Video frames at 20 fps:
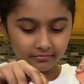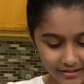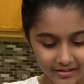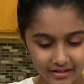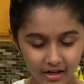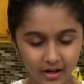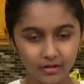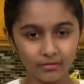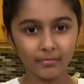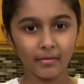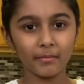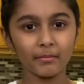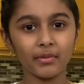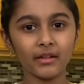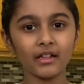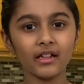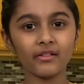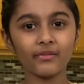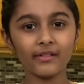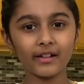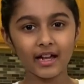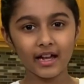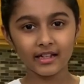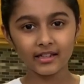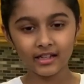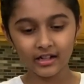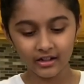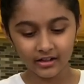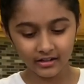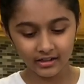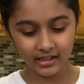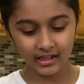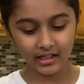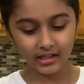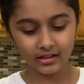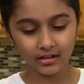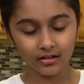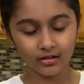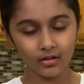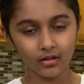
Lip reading: Now my beautiful eggs are gonna get